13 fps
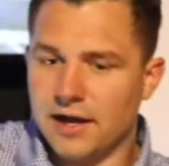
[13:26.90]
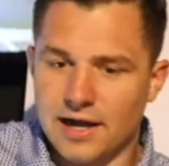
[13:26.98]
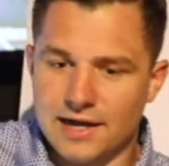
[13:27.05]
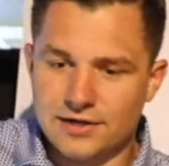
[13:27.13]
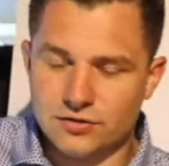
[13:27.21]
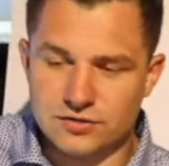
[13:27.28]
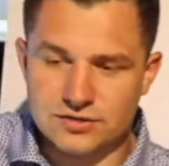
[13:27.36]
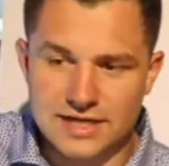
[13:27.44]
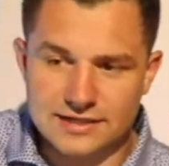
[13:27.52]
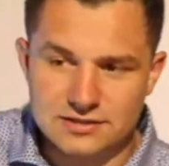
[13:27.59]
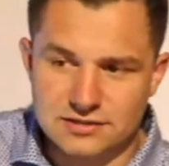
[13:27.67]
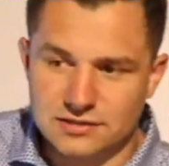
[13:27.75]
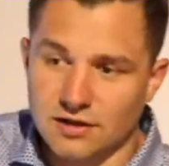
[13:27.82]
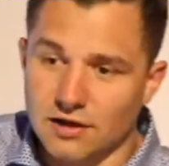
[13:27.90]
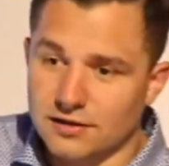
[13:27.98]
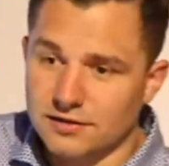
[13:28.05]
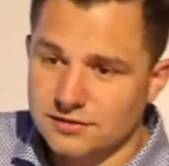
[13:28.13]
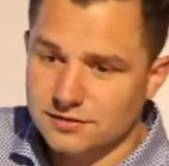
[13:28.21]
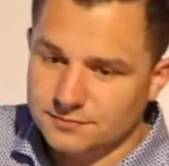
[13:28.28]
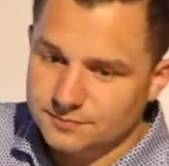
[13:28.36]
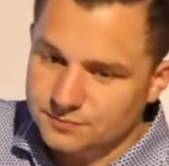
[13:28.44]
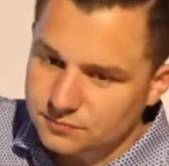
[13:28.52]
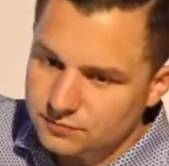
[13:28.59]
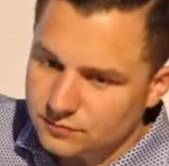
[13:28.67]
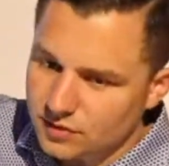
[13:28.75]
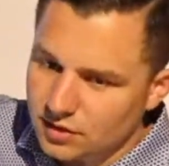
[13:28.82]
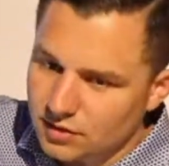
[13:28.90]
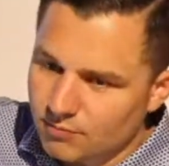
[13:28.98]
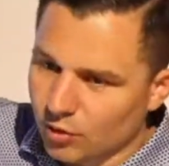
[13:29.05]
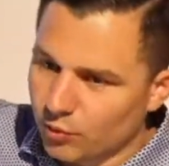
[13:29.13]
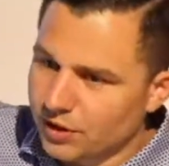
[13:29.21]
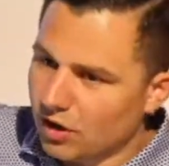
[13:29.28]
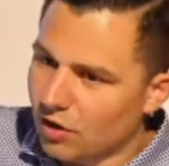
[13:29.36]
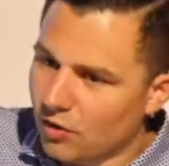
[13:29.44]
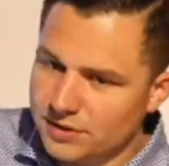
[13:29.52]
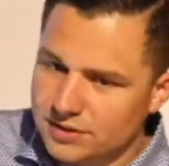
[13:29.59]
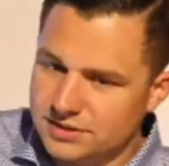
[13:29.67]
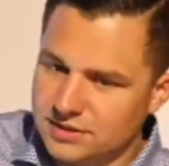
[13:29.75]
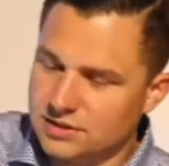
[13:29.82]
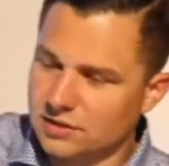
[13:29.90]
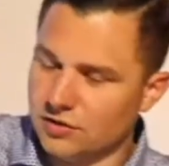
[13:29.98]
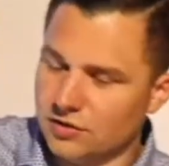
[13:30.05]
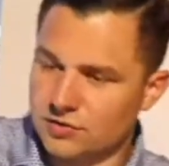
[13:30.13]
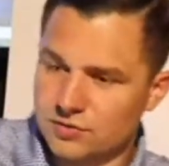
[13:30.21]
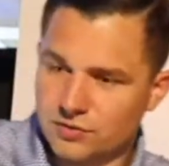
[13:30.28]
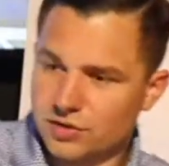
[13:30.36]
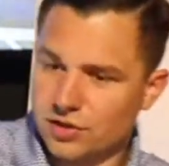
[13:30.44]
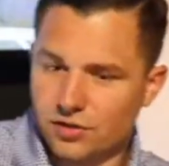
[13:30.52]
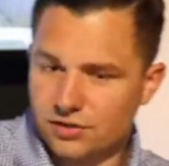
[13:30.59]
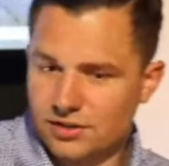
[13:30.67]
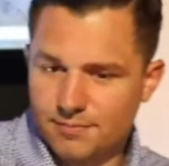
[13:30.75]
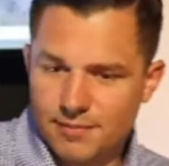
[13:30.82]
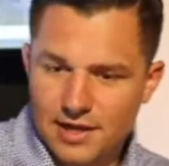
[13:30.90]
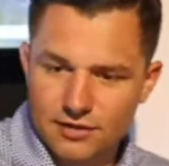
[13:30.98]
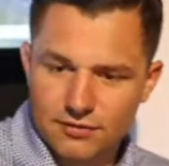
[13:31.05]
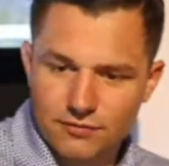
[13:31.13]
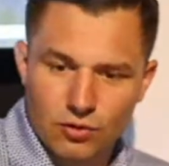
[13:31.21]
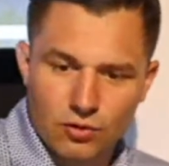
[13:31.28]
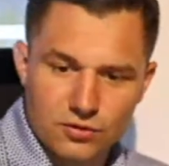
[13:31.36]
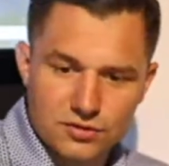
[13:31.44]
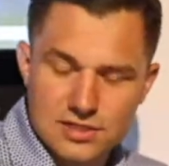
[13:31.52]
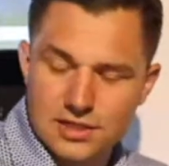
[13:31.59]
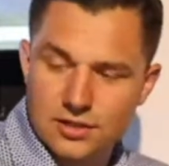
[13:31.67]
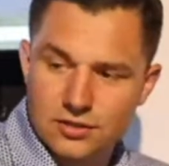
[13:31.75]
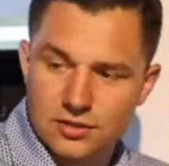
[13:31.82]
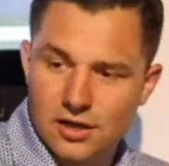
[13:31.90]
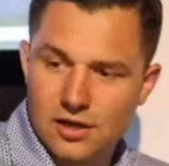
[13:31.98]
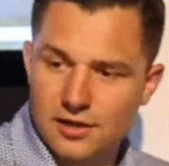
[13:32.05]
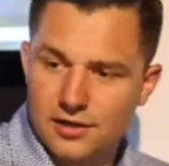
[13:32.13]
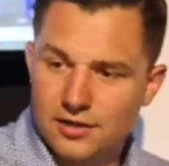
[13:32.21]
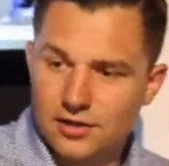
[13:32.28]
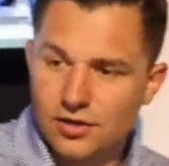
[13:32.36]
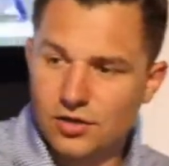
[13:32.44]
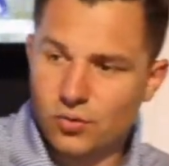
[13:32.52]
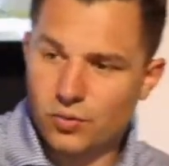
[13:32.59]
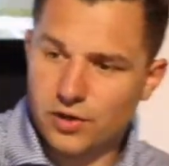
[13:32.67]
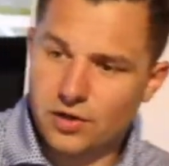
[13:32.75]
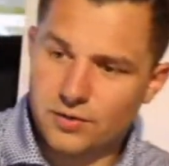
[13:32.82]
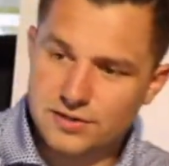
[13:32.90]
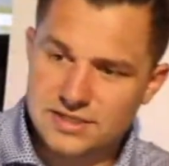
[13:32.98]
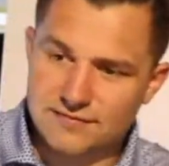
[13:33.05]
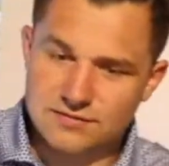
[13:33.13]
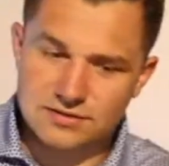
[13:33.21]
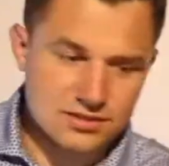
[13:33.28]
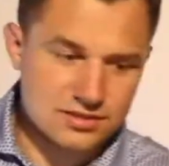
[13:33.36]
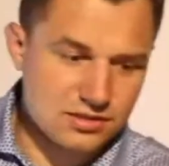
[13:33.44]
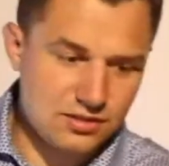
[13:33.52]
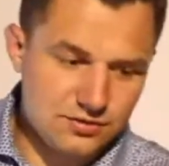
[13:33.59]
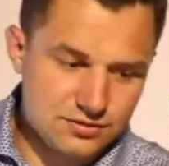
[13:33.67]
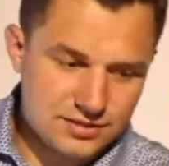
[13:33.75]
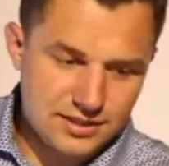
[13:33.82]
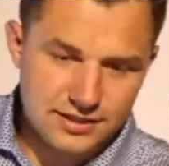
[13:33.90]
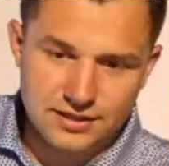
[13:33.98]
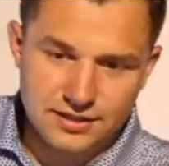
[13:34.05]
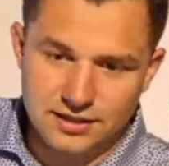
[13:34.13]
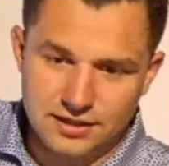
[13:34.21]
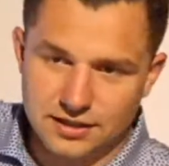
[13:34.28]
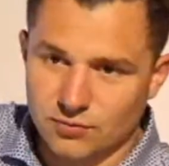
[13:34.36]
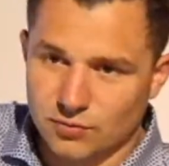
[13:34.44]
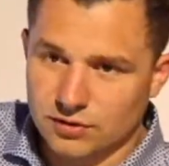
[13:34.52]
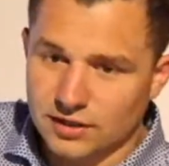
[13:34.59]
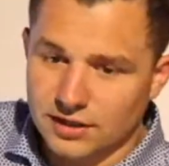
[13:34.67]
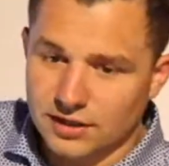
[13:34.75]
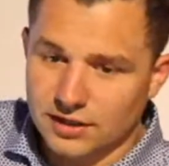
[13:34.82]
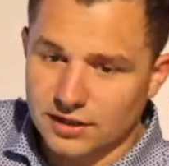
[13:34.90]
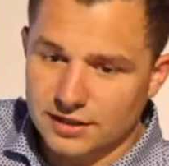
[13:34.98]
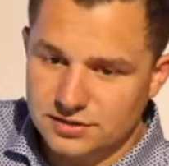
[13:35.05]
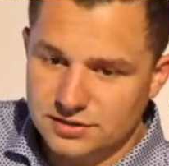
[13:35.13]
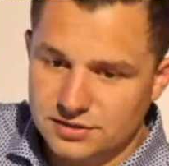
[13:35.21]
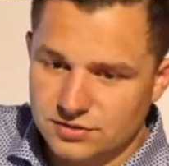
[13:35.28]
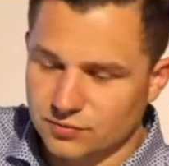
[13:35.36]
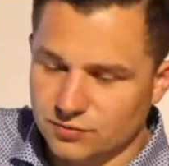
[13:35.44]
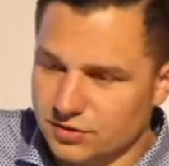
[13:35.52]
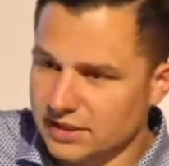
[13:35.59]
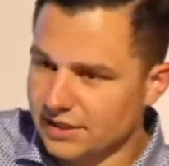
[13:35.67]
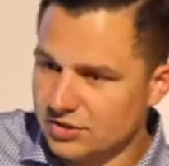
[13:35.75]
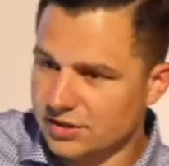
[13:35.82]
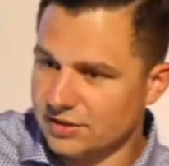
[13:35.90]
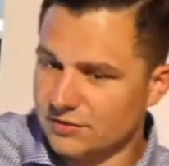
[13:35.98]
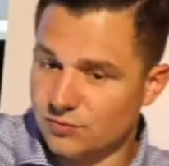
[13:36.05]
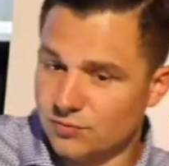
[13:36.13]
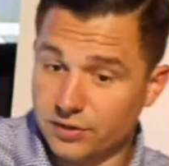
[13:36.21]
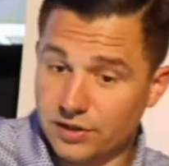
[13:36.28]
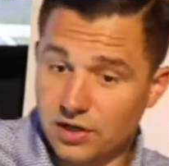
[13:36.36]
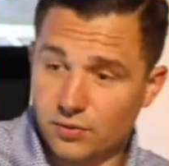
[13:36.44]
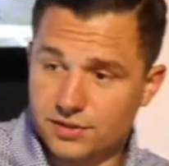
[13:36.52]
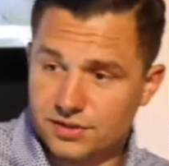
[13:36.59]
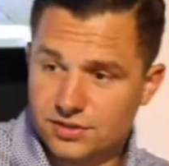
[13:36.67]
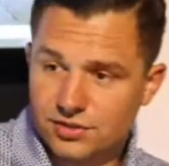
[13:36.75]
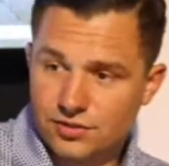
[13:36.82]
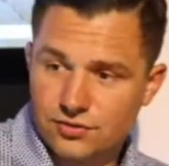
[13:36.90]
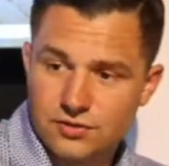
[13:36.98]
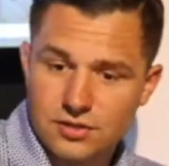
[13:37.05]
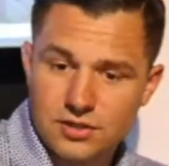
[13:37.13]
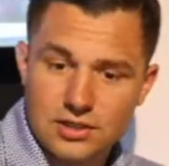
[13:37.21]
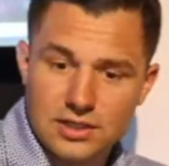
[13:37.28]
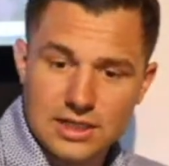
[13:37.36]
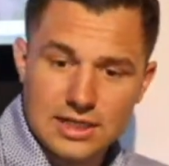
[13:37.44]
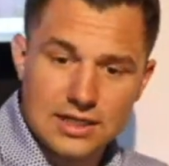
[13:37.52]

I know Texas laws, but we always disclose, it doesn't matter if we're wholesaling or not. We always have to disclose that we're a licensed real estate agent. We always do.